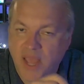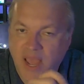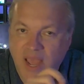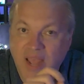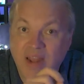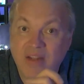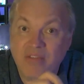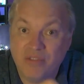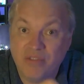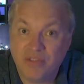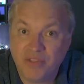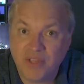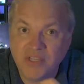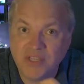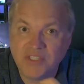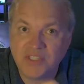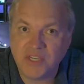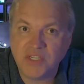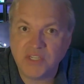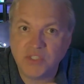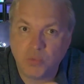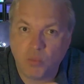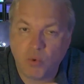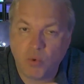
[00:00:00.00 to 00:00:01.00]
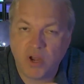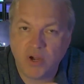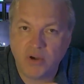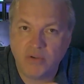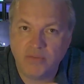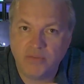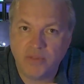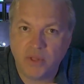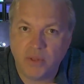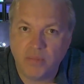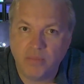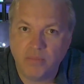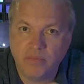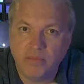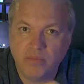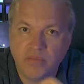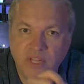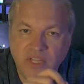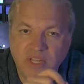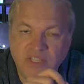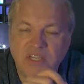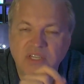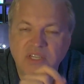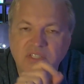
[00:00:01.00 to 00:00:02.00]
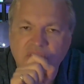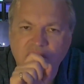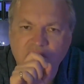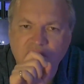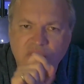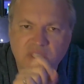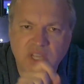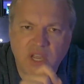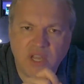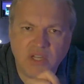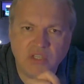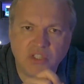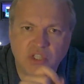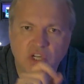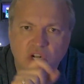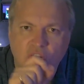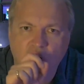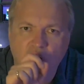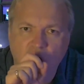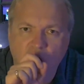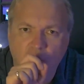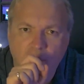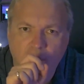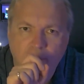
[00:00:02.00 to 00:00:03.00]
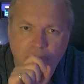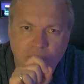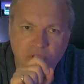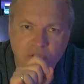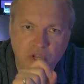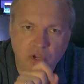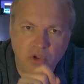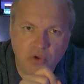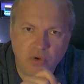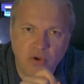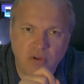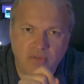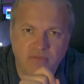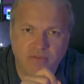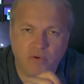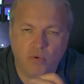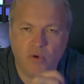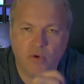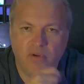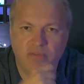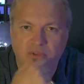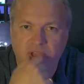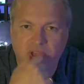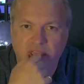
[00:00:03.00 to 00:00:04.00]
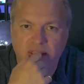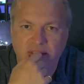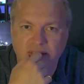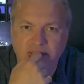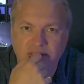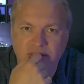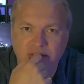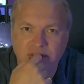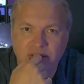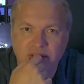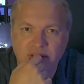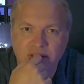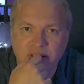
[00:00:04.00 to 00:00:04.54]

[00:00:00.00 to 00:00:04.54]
And this is one of them. This is such a beautiful effect.